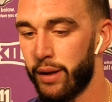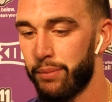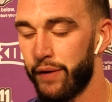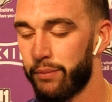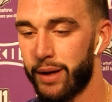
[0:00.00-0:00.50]

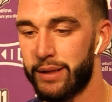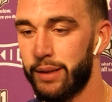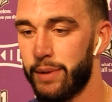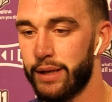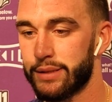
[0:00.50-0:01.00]
play for my
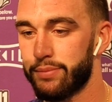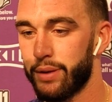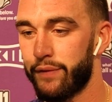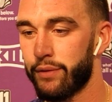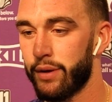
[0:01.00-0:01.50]
teammates,
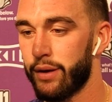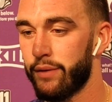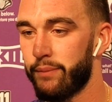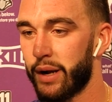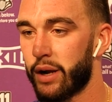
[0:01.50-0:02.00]
play for
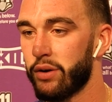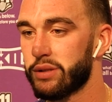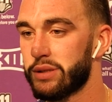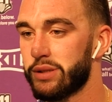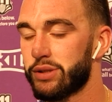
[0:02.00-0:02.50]
the my
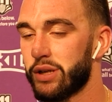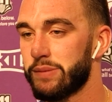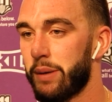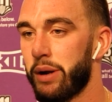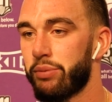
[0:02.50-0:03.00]
coaches, and just trust
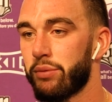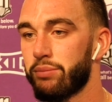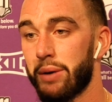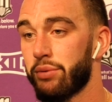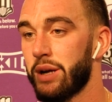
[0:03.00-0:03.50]
my
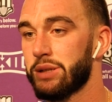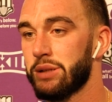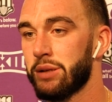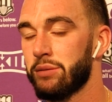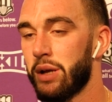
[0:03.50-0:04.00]
preparation
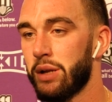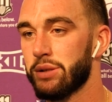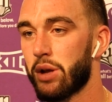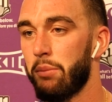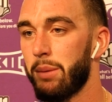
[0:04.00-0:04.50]
and
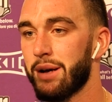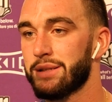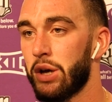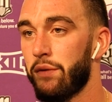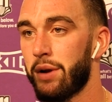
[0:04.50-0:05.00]
just go be
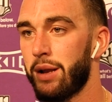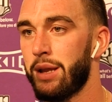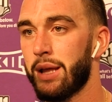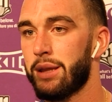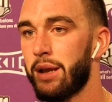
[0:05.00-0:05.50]
myself. And I did
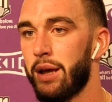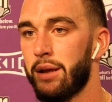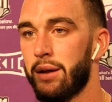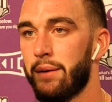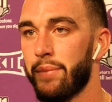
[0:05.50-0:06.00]
that today,
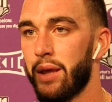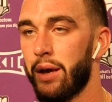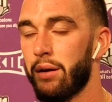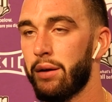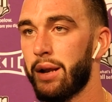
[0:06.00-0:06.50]
and
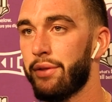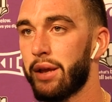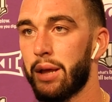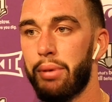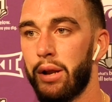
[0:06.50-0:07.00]
I
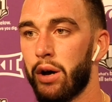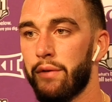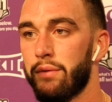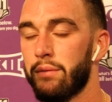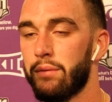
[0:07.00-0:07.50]
think it paid
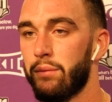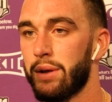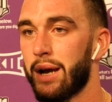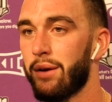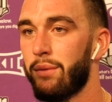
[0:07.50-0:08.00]
off, and we
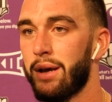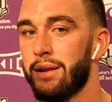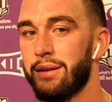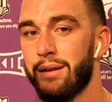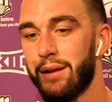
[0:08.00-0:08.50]
got a
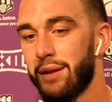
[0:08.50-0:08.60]
win. And